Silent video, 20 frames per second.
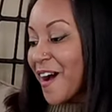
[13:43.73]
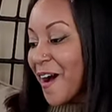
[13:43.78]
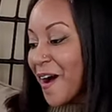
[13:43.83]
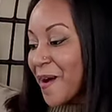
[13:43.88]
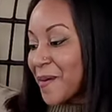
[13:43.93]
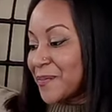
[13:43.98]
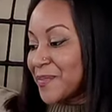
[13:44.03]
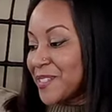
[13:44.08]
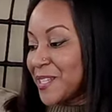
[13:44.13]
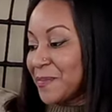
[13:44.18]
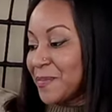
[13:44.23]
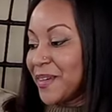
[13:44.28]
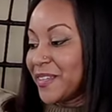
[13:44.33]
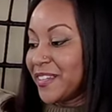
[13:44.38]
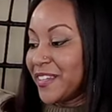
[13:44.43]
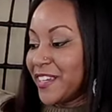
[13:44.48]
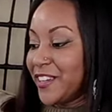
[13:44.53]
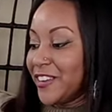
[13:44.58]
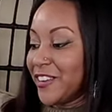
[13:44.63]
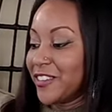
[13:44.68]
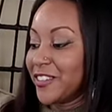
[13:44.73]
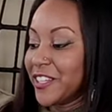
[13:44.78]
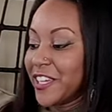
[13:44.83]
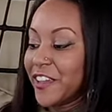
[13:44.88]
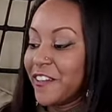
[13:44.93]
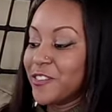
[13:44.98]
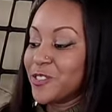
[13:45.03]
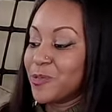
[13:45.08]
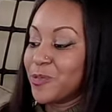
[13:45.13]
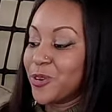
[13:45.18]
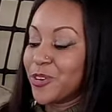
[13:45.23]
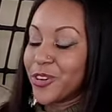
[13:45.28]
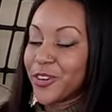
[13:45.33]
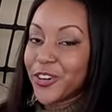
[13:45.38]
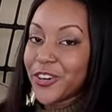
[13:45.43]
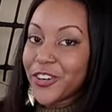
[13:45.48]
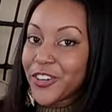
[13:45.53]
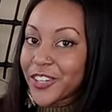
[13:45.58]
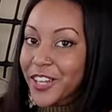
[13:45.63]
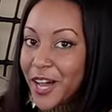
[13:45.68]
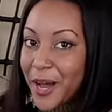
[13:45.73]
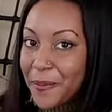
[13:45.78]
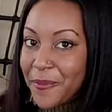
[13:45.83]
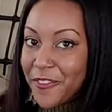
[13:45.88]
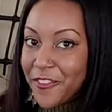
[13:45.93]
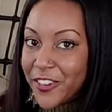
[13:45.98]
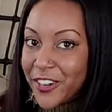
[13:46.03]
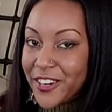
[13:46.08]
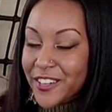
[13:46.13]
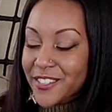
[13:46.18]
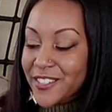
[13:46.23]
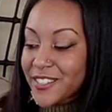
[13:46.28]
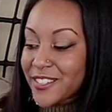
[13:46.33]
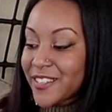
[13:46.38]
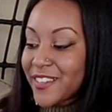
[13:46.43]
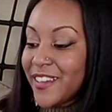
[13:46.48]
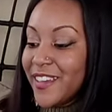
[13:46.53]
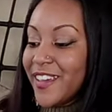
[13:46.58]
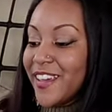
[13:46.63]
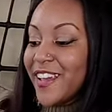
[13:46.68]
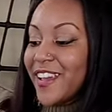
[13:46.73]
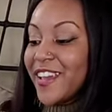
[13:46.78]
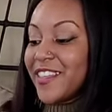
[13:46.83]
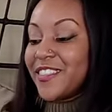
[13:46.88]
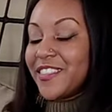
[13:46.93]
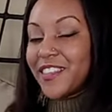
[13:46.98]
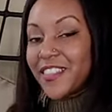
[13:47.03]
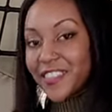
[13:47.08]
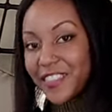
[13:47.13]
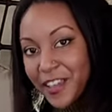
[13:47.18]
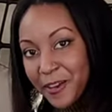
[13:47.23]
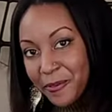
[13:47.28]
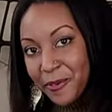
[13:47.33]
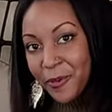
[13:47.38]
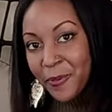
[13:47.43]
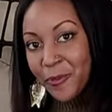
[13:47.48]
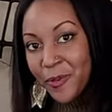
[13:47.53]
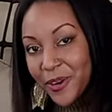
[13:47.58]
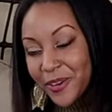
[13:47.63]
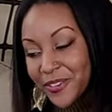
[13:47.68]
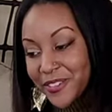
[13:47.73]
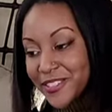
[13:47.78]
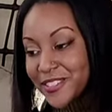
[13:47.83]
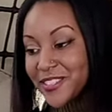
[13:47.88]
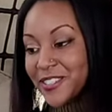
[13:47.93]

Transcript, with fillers: Um, typically, your leaves will curl up first and then they will wilt.